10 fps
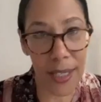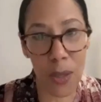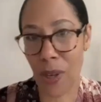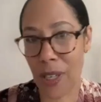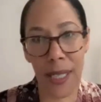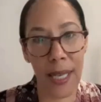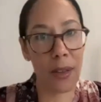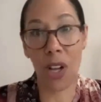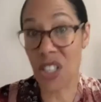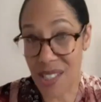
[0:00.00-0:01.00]
to get to wind
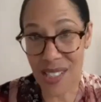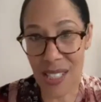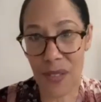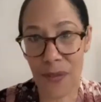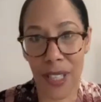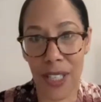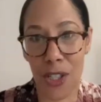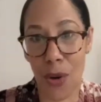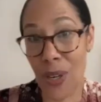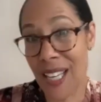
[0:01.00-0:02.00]
down unsuccessfully.
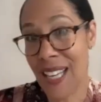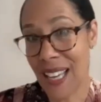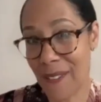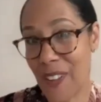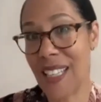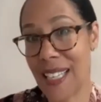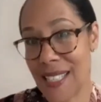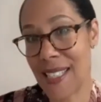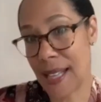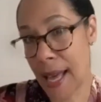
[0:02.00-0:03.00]
So if it
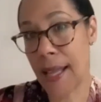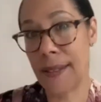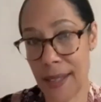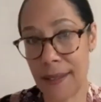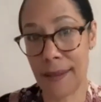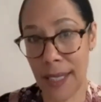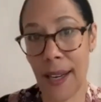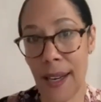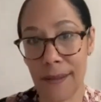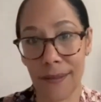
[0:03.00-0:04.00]
leads to that, then,
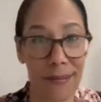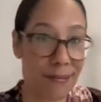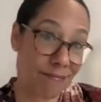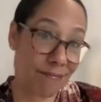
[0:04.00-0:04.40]
you know,